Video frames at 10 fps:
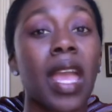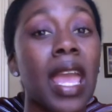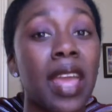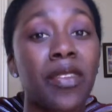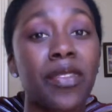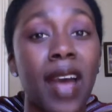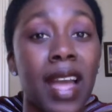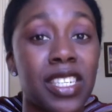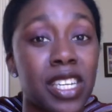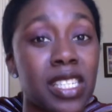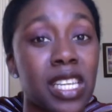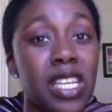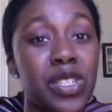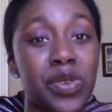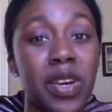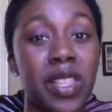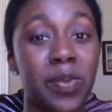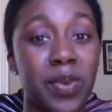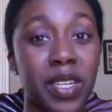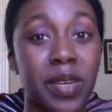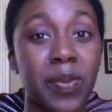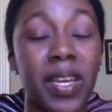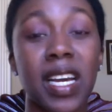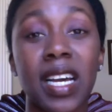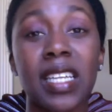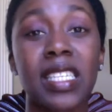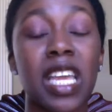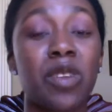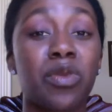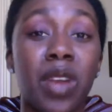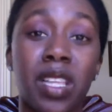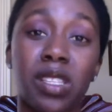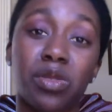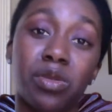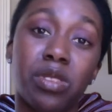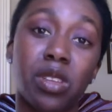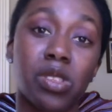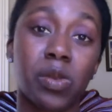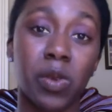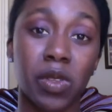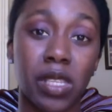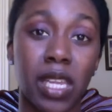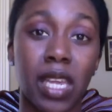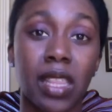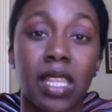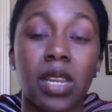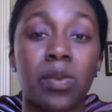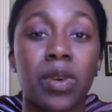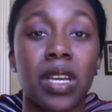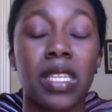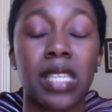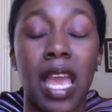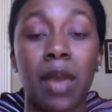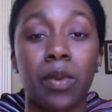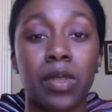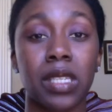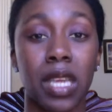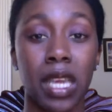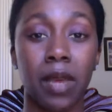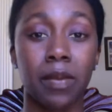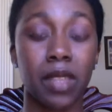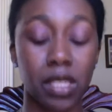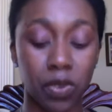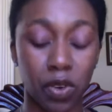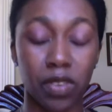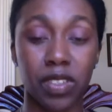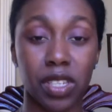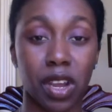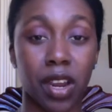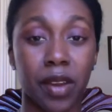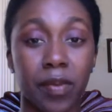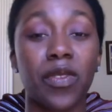If I just enjoyed the book because it read through so smoothly, then the book is able to keep this 4th star.